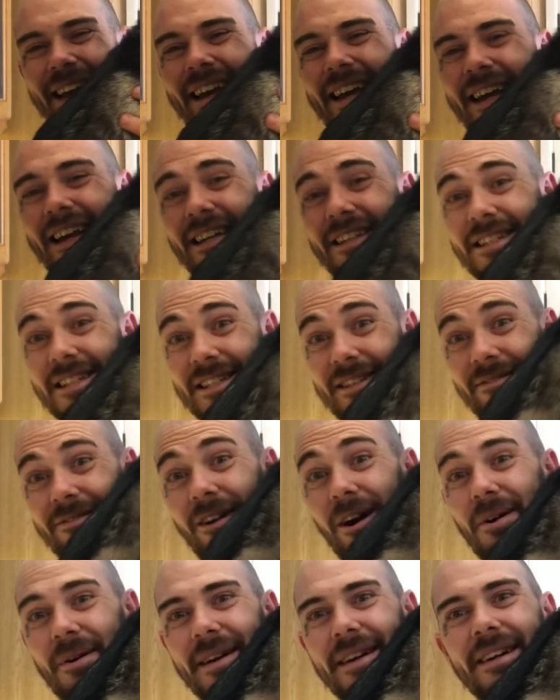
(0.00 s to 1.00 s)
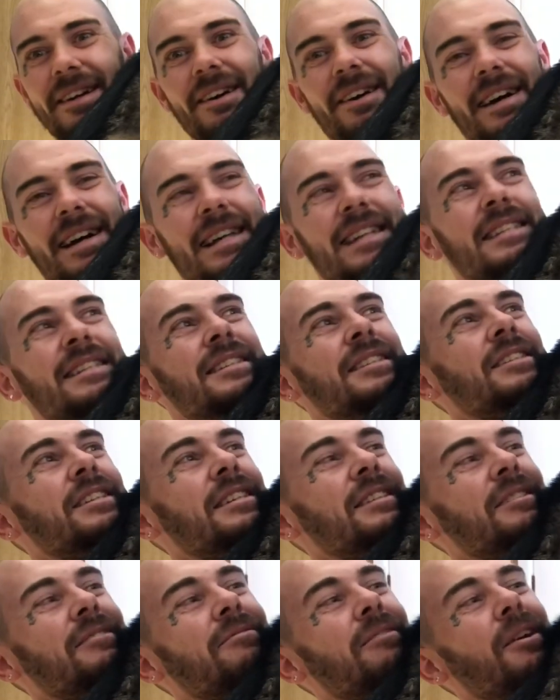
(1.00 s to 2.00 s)
She's growing, guys.
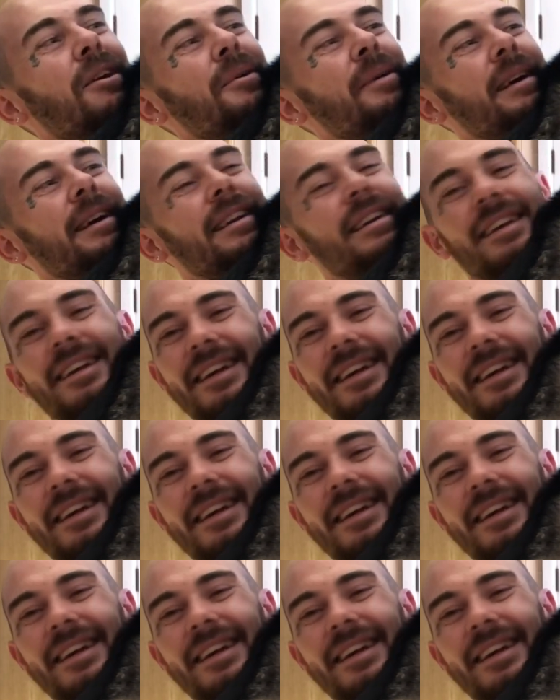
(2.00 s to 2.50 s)
She's growing.